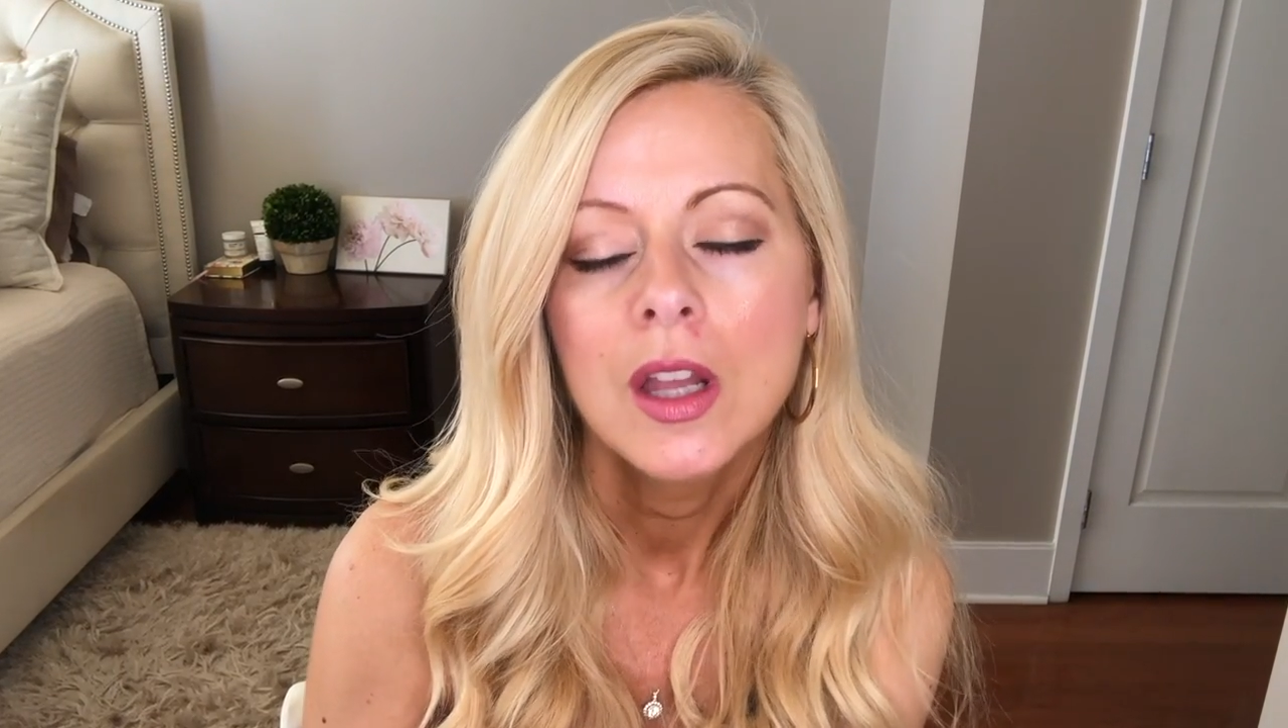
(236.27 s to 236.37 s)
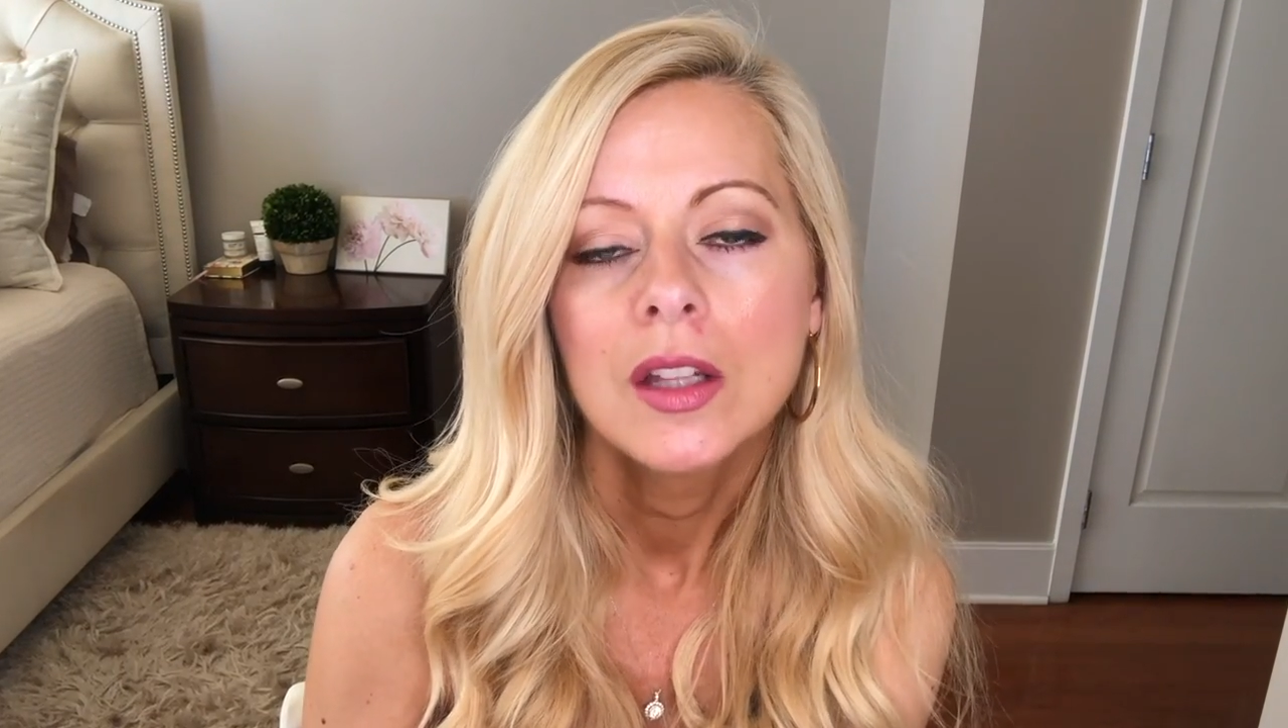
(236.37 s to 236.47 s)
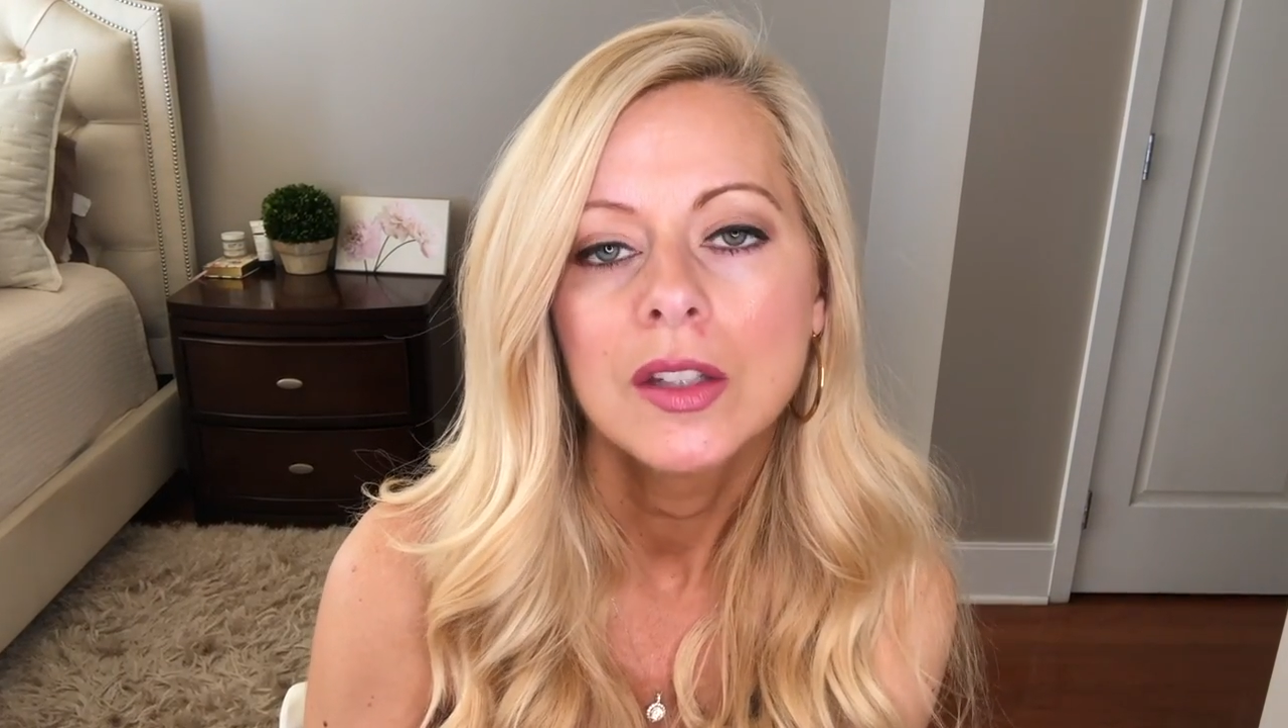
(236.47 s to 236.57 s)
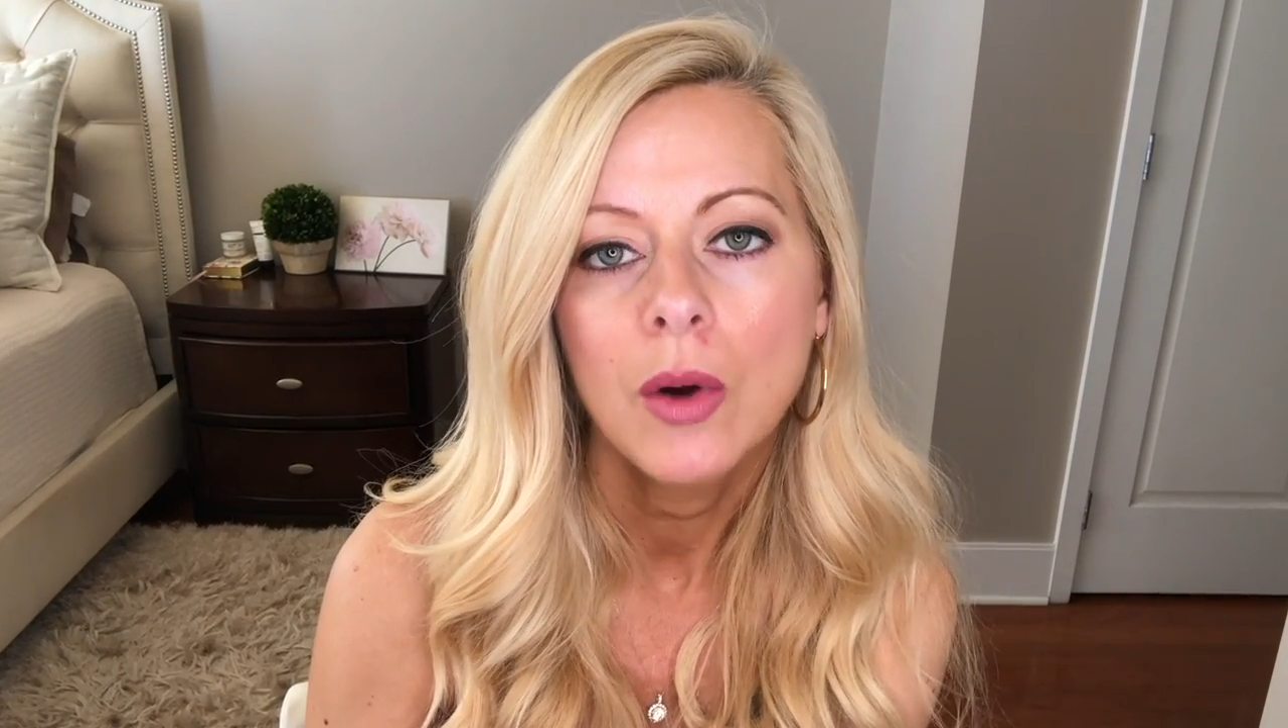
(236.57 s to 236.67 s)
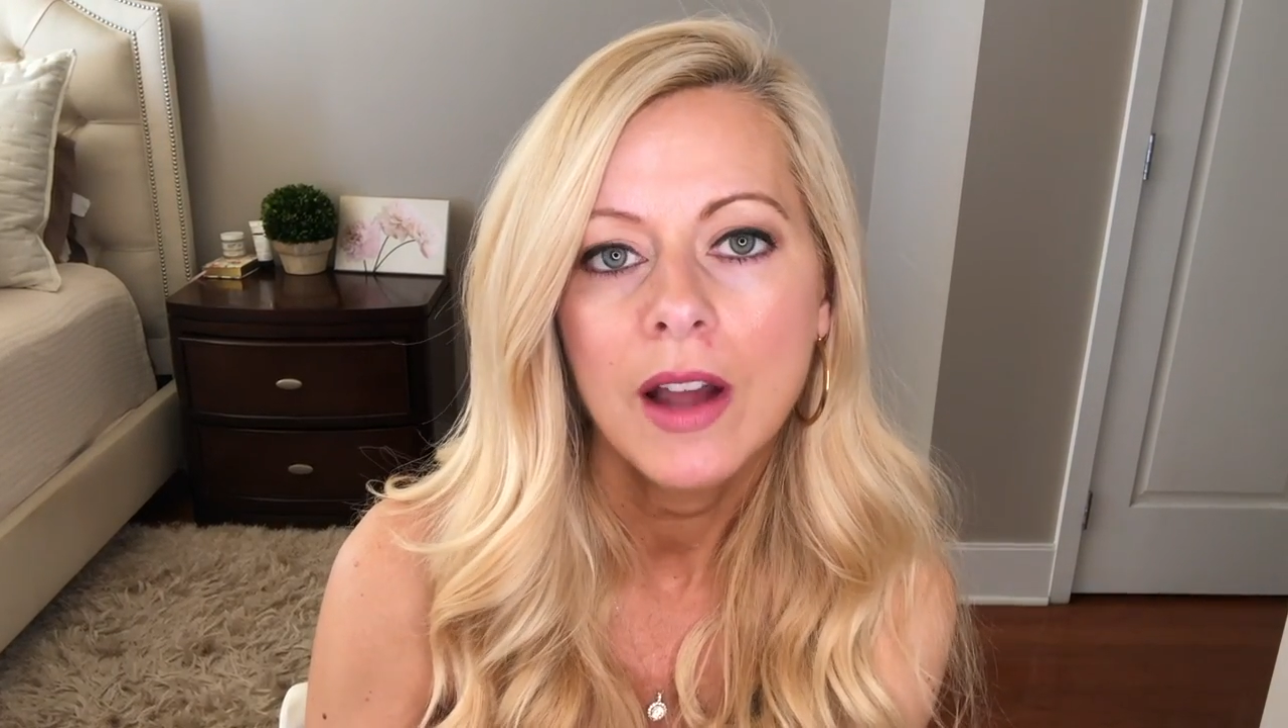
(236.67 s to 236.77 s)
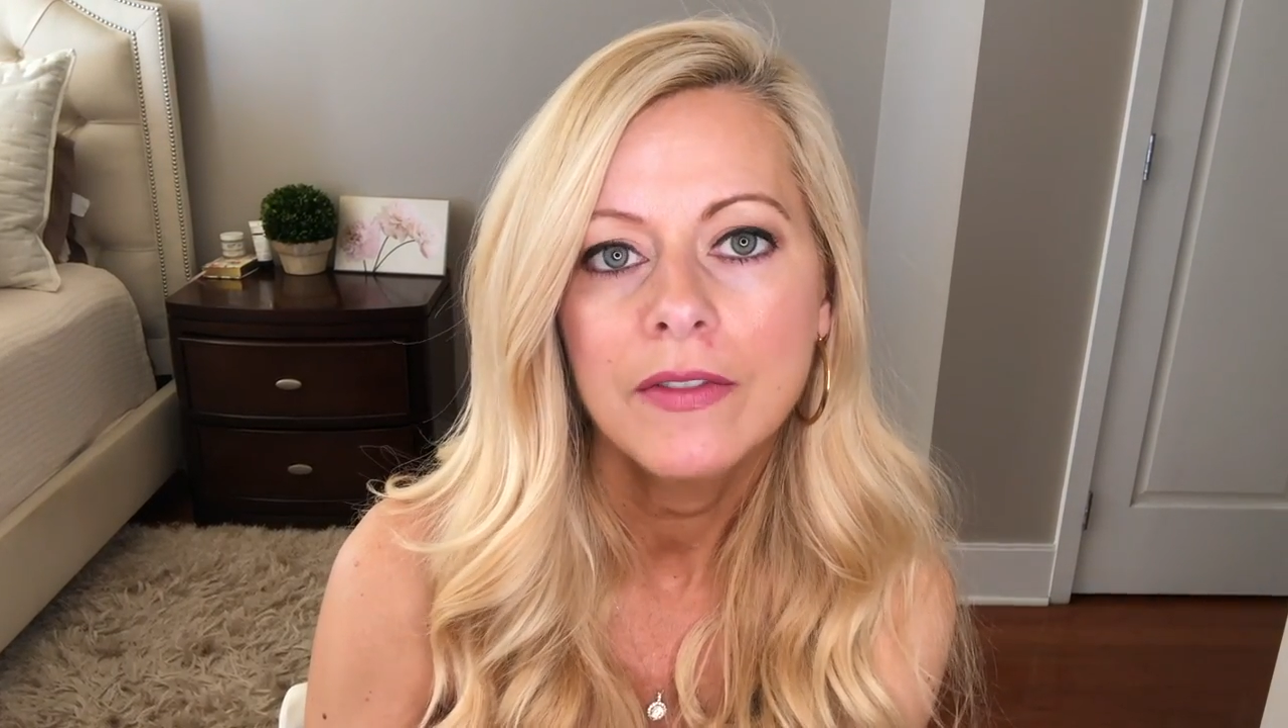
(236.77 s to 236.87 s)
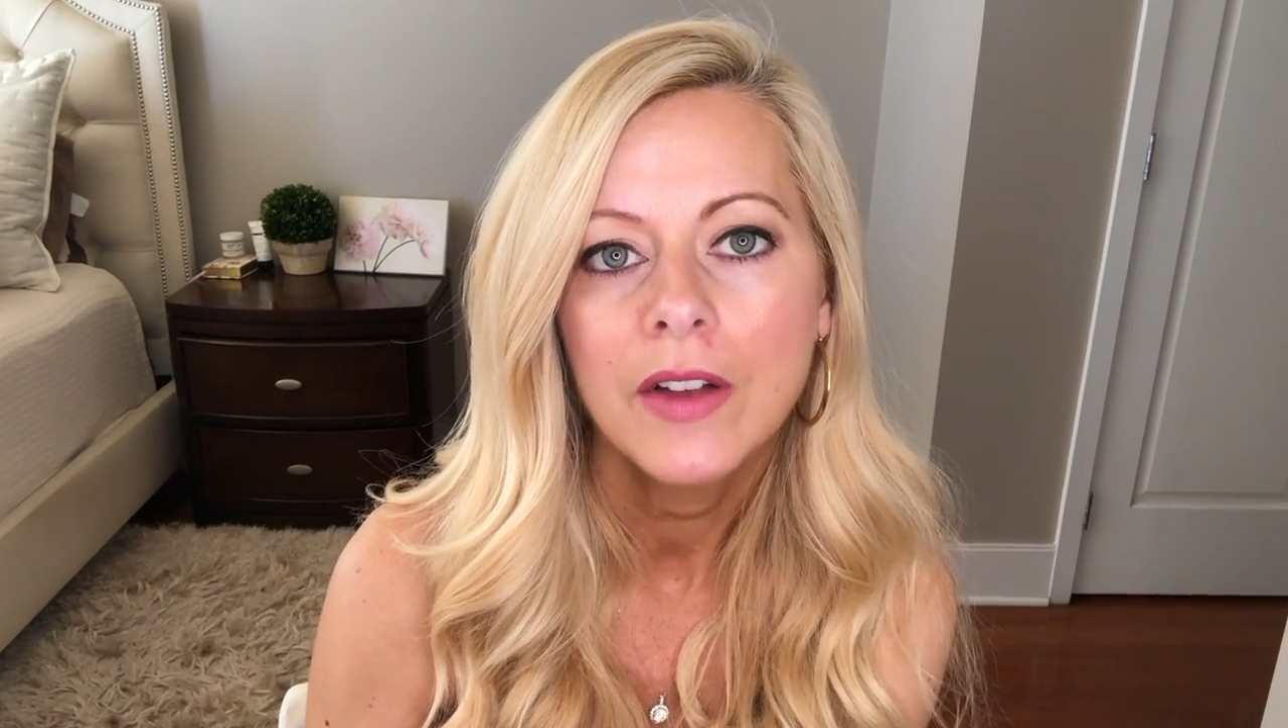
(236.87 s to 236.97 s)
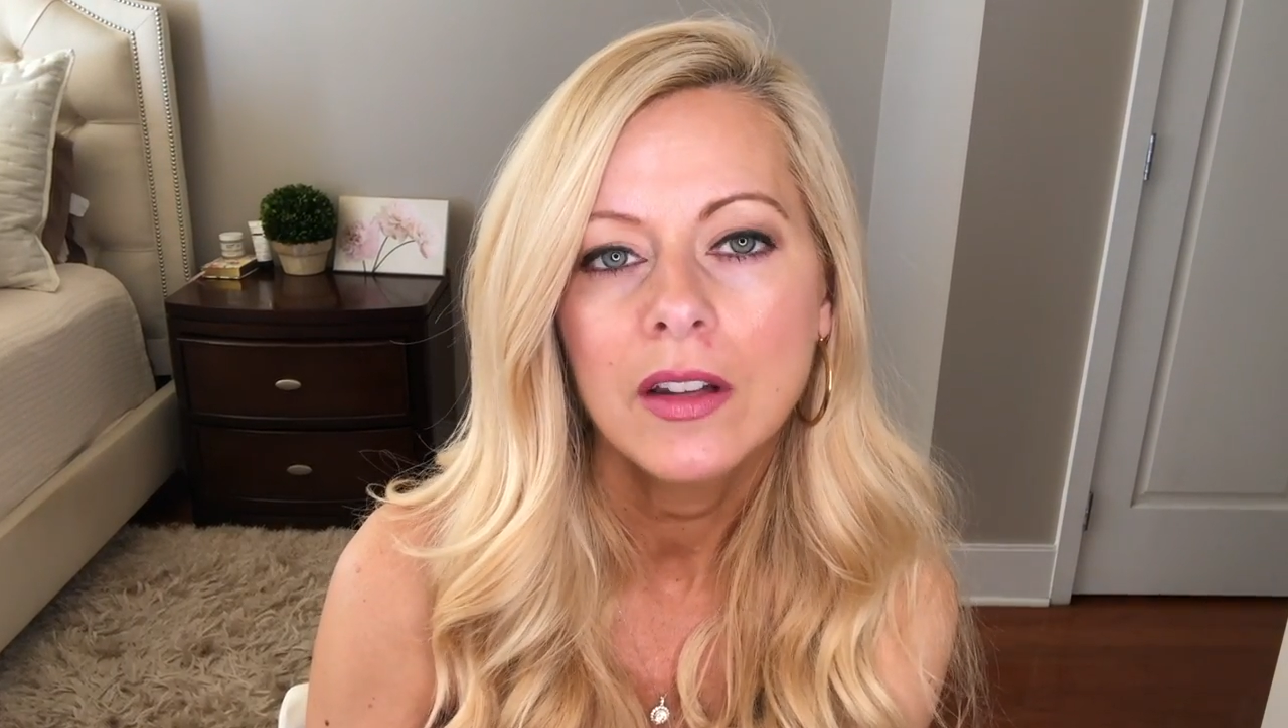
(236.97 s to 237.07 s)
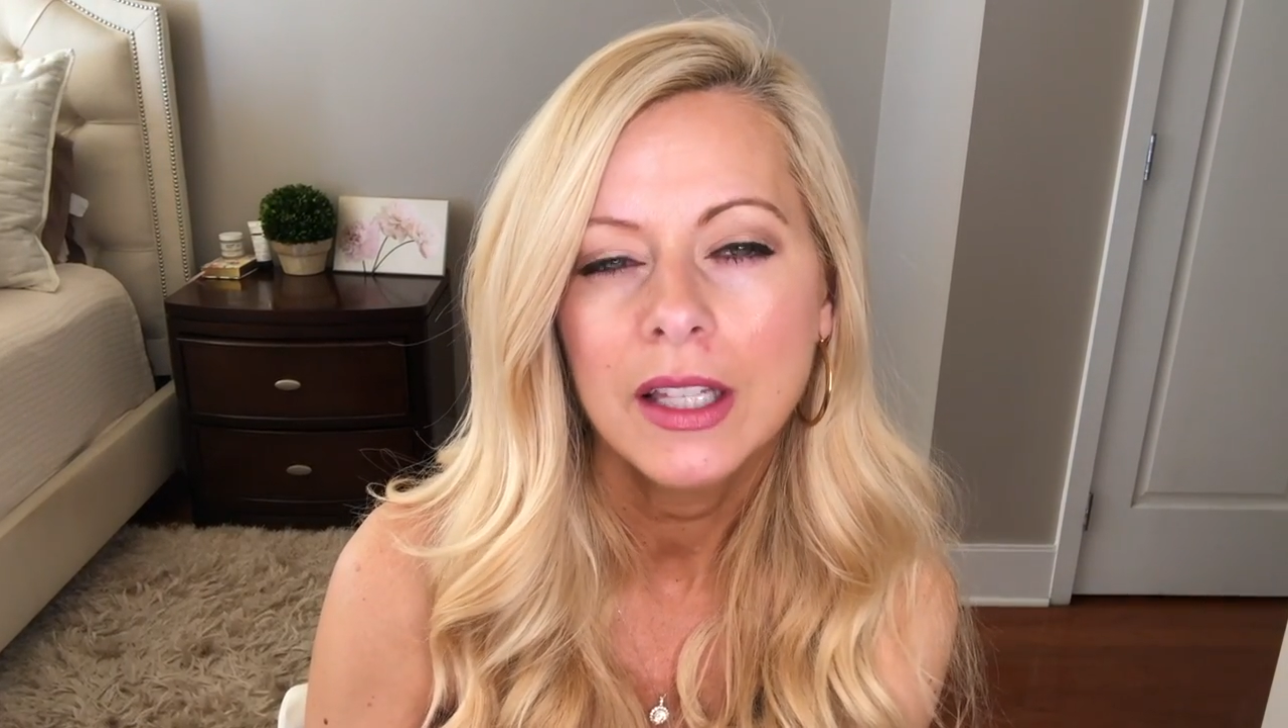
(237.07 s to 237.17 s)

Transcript: So I felt